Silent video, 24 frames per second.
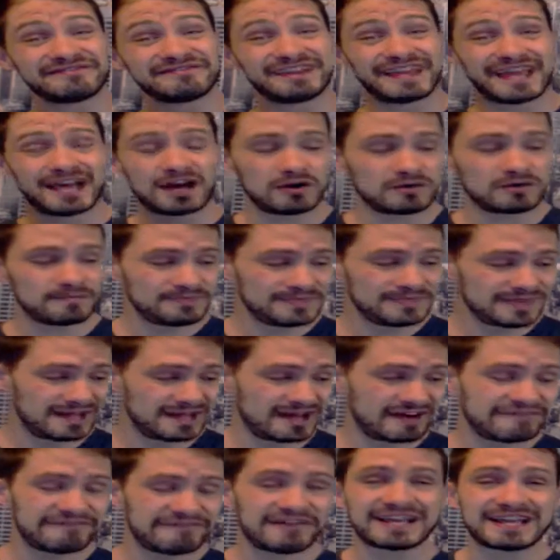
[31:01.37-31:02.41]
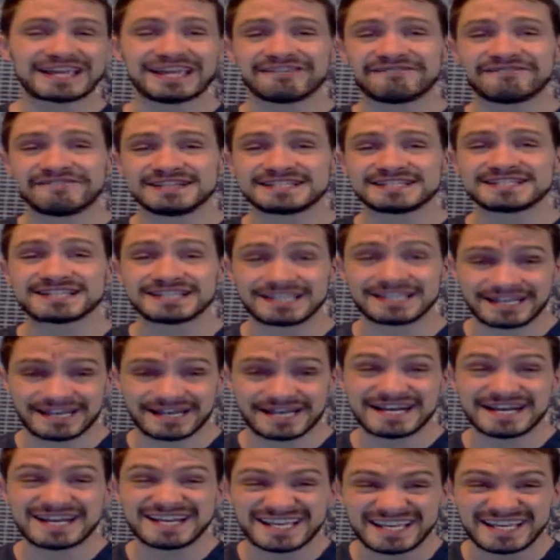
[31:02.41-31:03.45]
now, I fucking physically
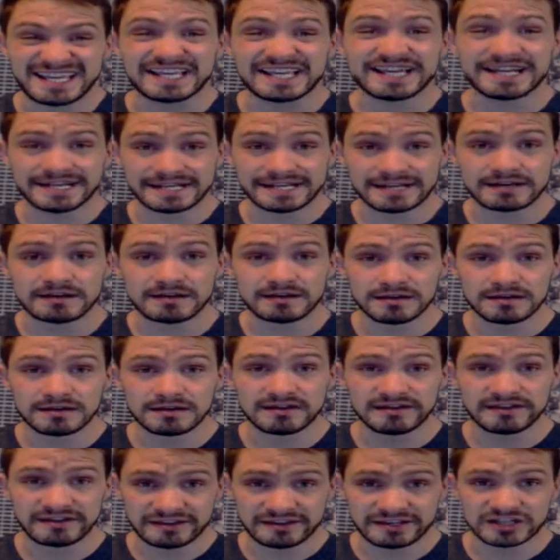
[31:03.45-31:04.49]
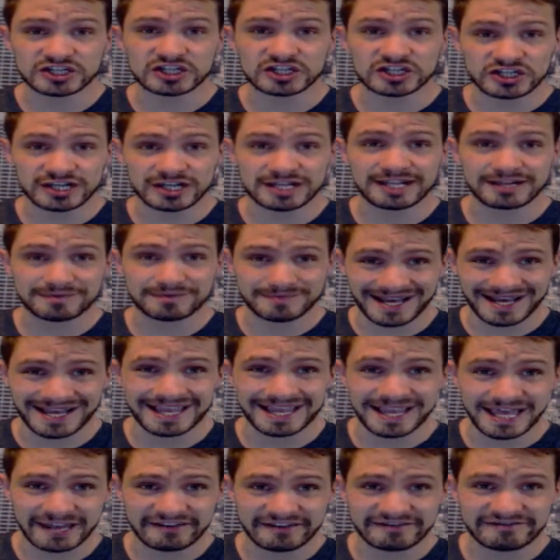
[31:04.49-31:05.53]
need this shit in my
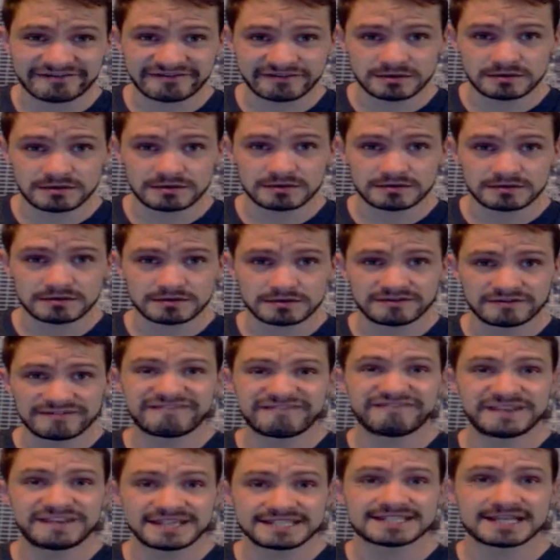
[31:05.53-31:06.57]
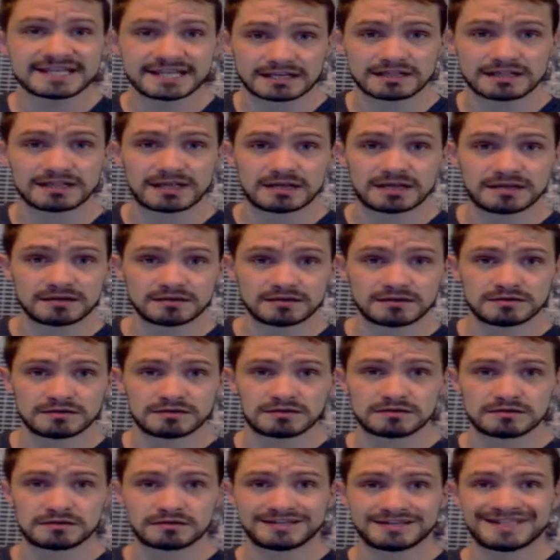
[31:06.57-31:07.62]
life. Physically.
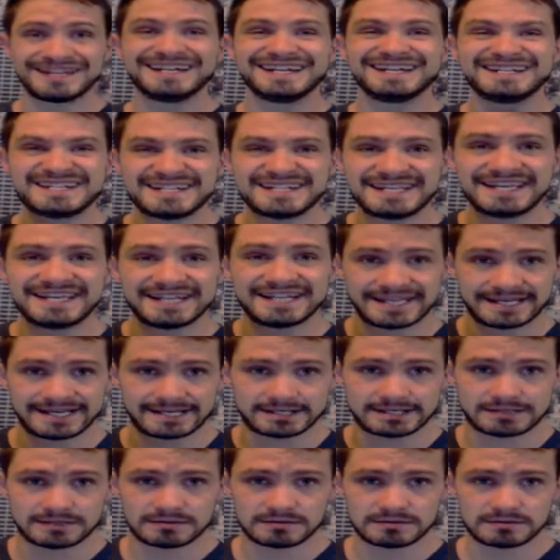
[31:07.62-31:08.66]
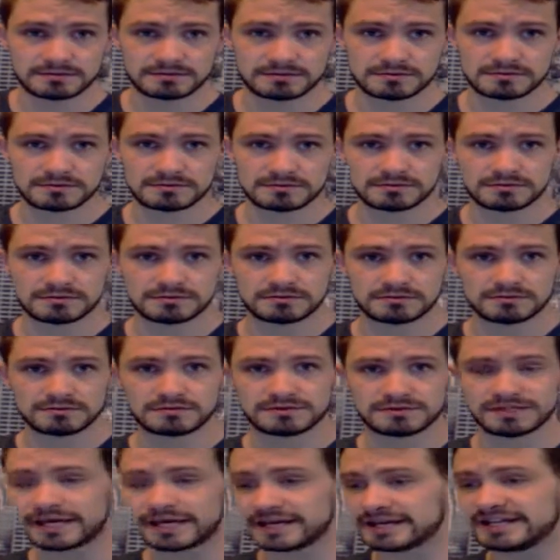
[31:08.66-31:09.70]
Need it.
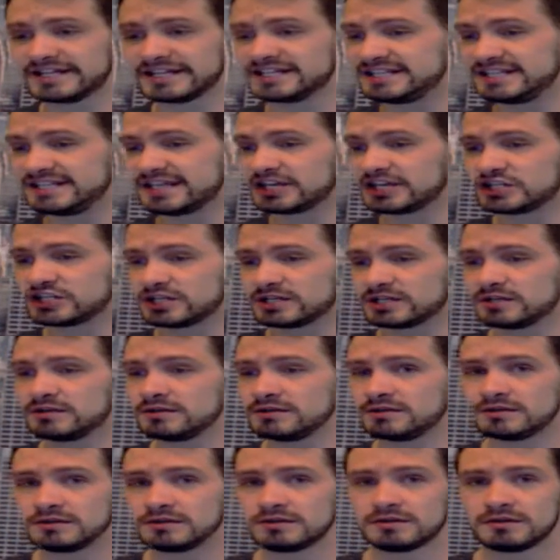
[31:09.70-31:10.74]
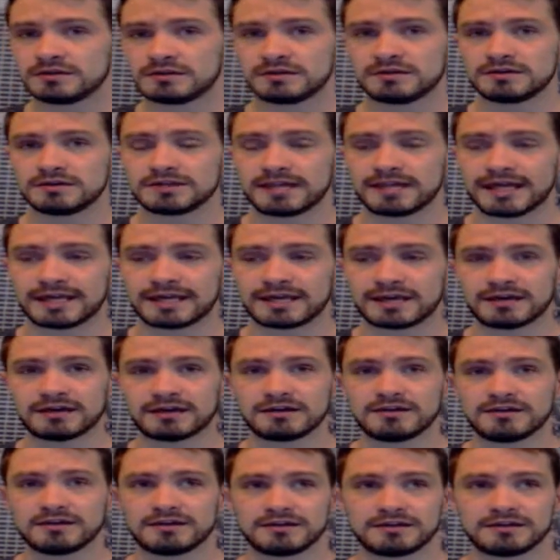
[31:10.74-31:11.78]
Not an addiction. Like
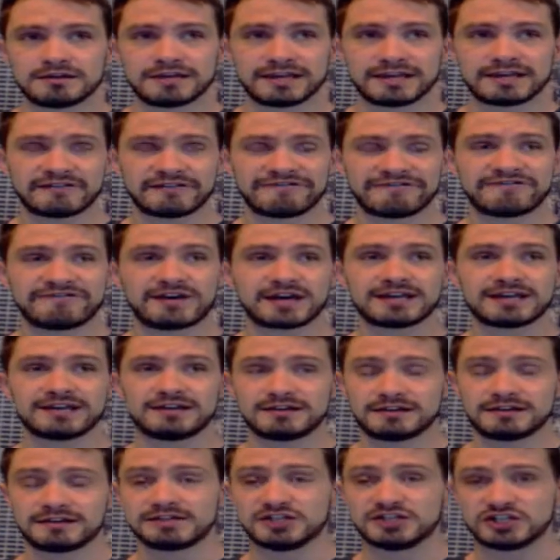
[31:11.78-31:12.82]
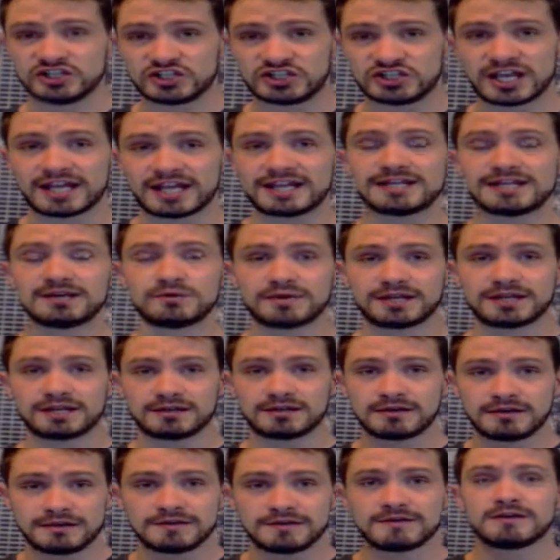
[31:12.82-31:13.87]
a fucking
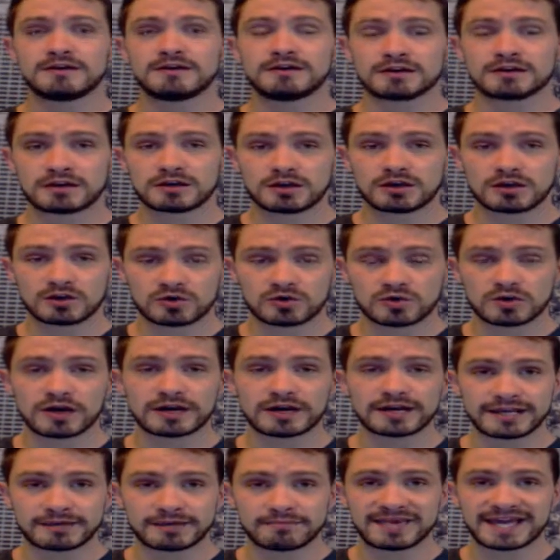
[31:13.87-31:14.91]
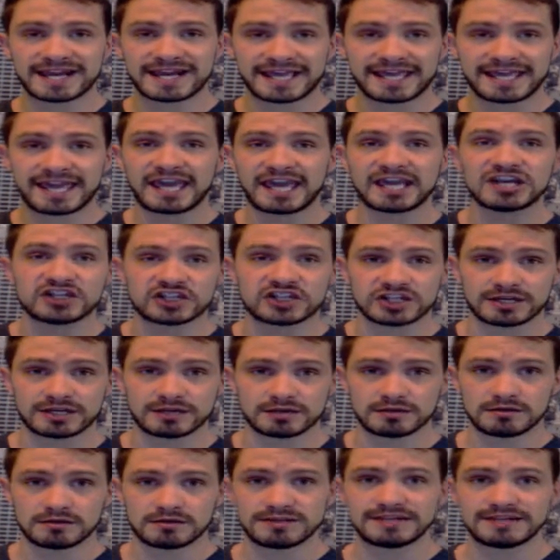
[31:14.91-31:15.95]
genuine chronic medication
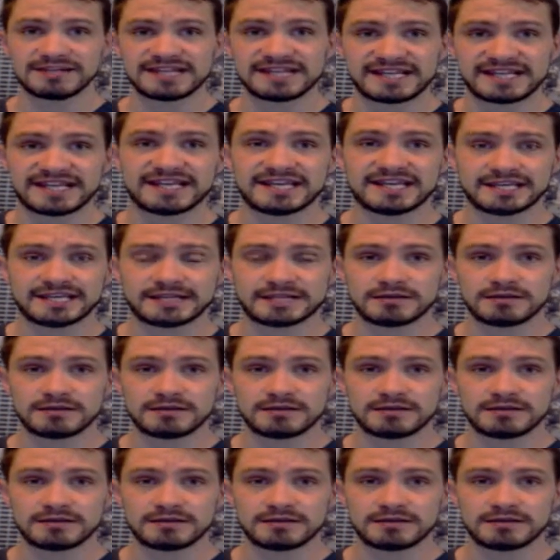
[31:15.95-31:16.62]
need.